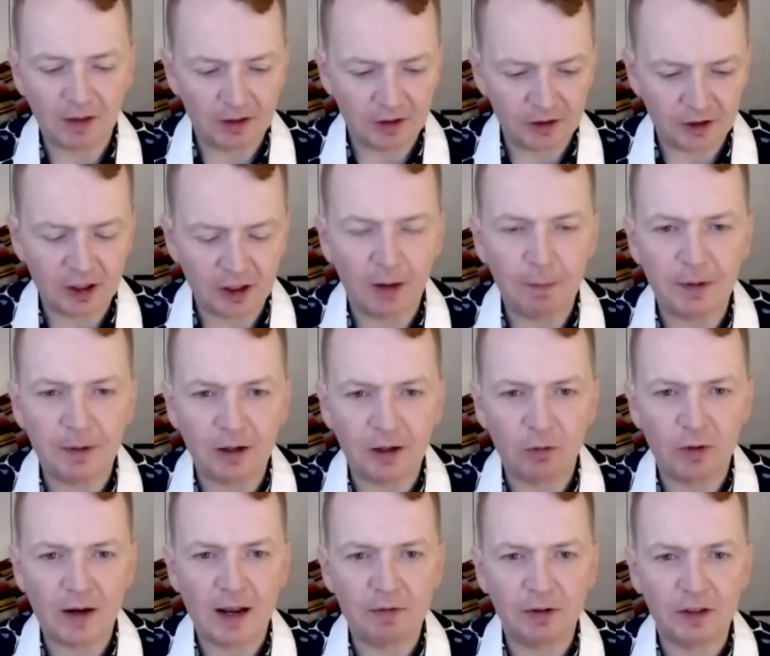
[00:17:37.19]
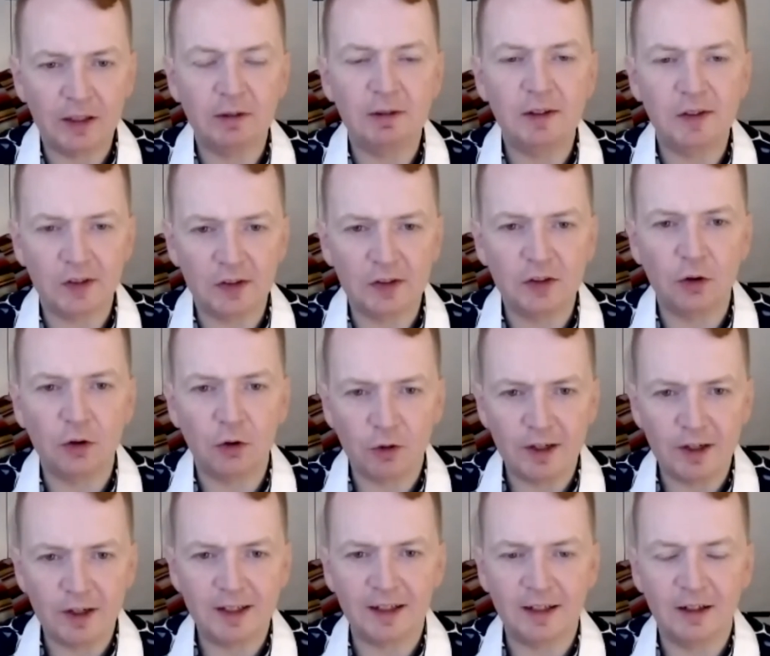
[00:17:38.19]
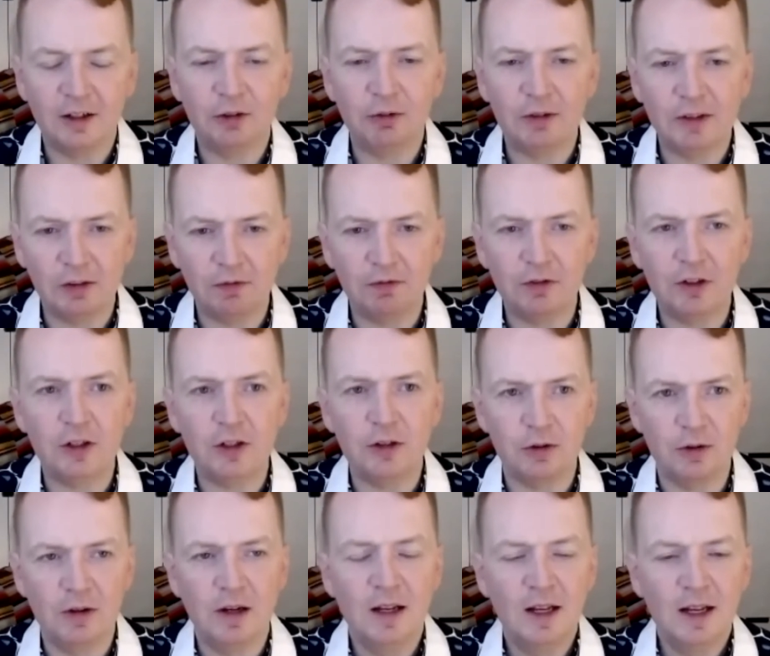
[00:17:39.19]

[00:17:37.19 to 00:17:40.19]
shopping or whatever, there is a story there is a view,